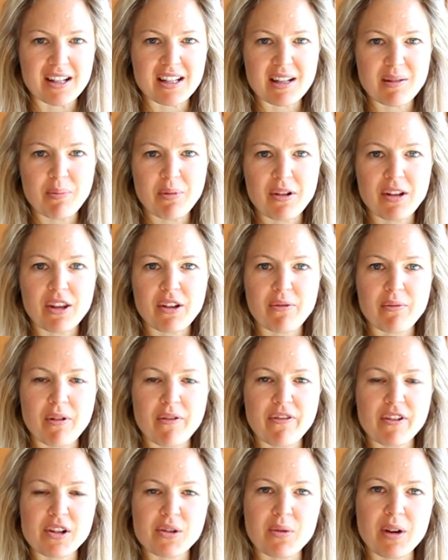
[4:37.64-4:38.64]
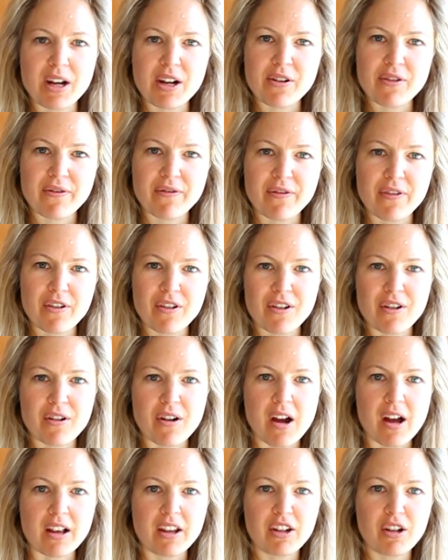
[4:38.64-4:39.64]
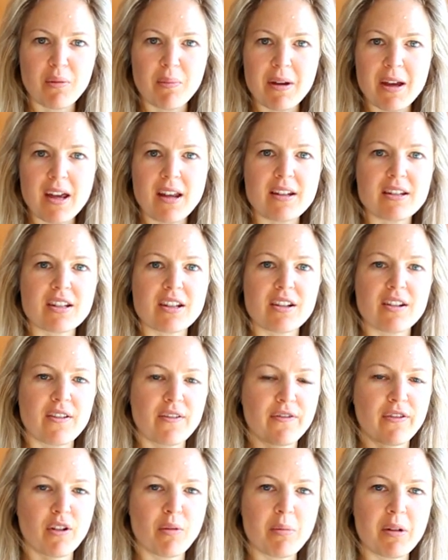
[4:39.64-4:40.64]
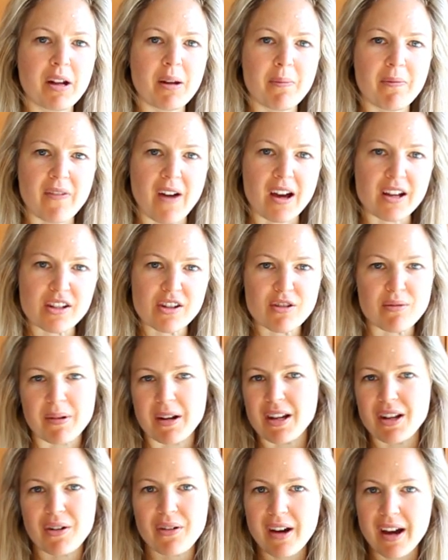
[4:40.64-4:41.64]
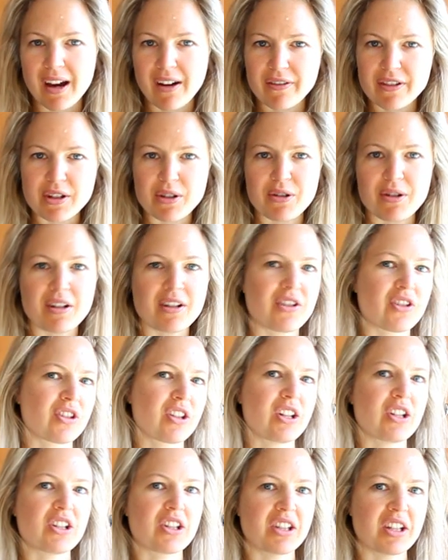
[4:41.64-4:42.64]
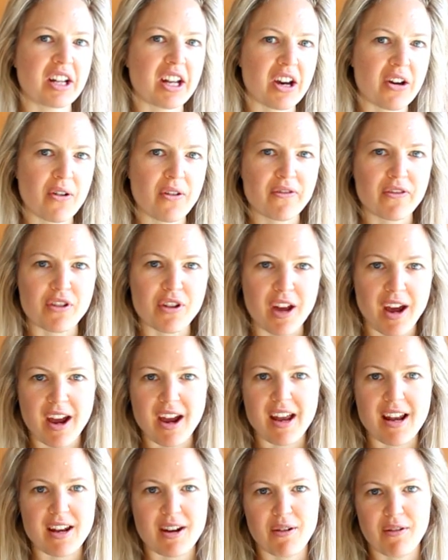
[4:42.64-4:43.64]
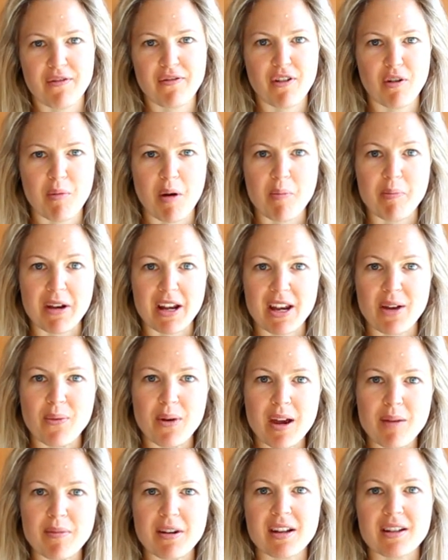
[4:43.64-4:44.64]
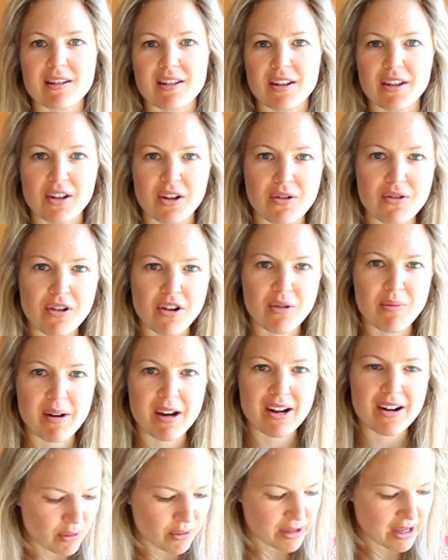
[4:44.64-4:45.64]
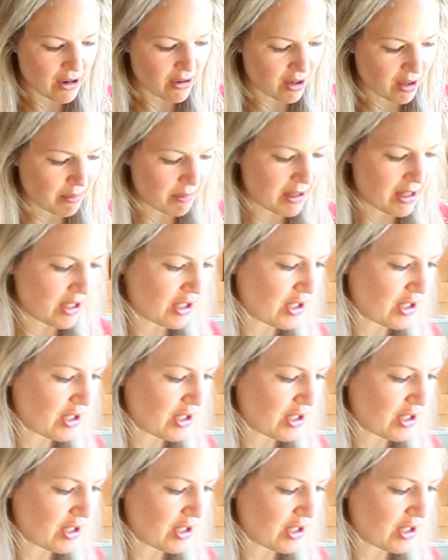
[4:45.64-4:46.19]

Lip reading: did put it in the refrigerator for a little bit to firm it up faster, but you don't have to. You can just let it sit out overnight and it'll firm up anyway because of the cocoa butter. So now all I'm going to